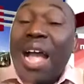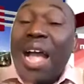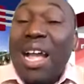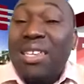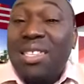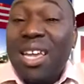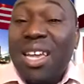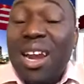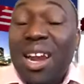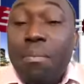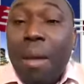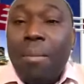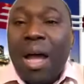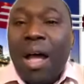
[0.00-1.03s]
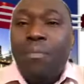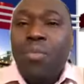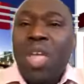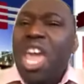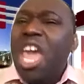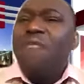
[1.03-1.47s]
can still remember
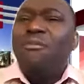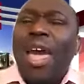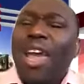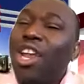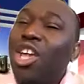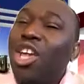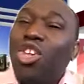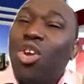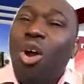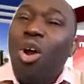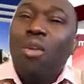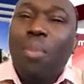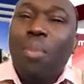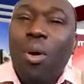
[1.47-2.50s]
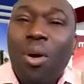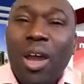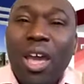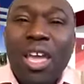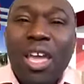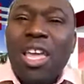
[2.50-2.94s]
a very young
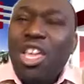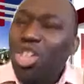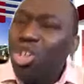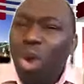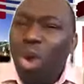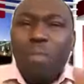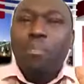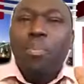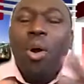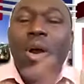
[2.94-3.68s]
boy. He was